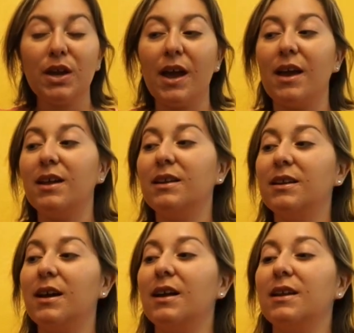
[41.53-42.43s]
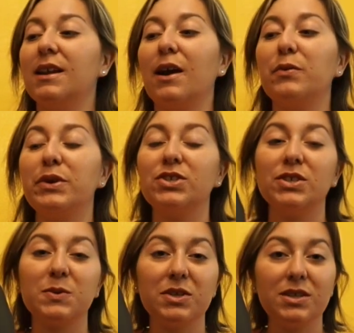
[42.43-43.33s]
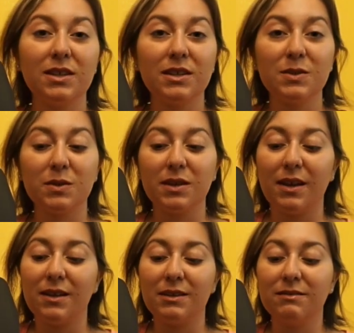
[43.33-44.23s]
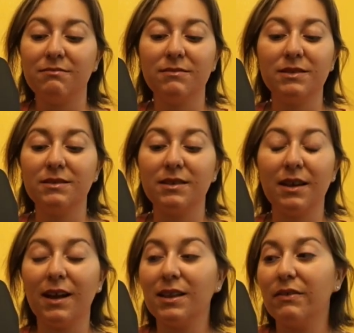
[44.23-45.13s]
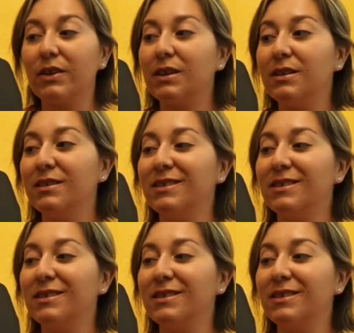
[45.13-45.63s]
and now we just switched to this one, and I love it.